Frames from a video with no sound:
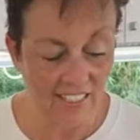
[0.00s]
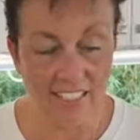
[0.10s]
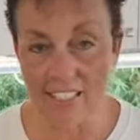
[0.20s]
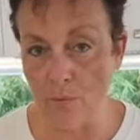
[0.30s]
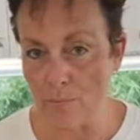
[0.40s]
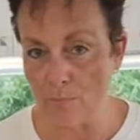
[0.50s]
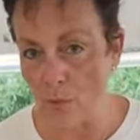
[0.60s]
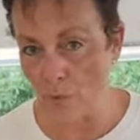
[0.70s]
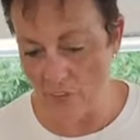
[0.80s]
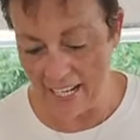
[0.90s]
sit there with a
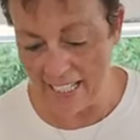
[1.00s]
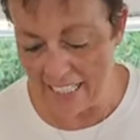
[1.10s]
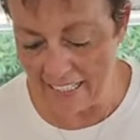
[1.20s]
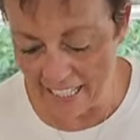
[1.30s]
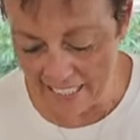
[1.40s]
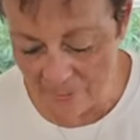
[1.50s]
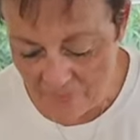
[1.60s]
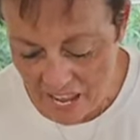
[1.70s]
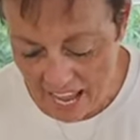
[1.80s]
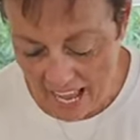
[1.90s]
bowl of that and eat that.
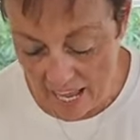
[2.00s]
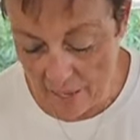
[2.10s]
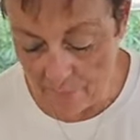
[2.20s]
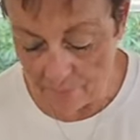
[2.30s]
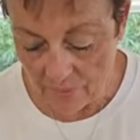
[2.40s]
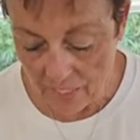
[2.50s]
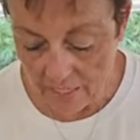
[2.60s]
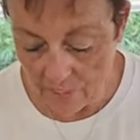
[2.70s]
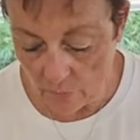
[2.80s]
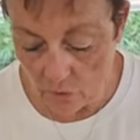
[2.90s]
Um,
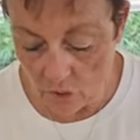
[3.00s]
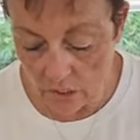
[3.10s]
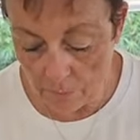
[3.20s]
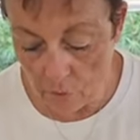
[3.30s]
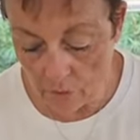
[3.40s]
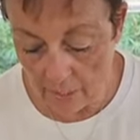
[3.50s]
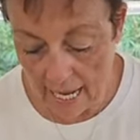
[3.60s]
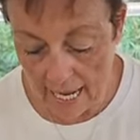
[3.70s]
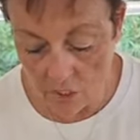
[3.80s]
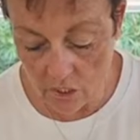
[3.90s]
so I'm just going to pull the
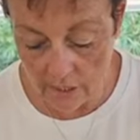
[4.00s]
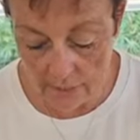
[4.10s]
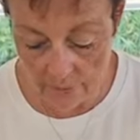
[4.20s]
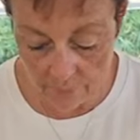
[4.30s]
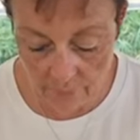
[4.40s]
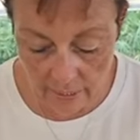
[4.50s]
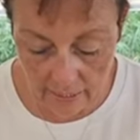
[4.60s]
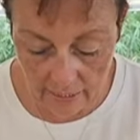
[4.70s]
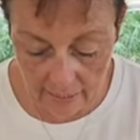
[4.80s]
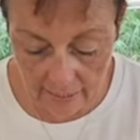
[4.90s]
edges
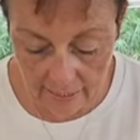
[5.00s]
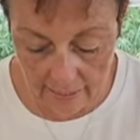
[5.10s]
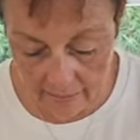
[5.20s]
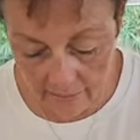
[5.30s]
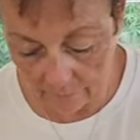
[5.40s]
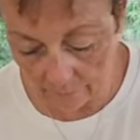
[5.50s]
into the centre.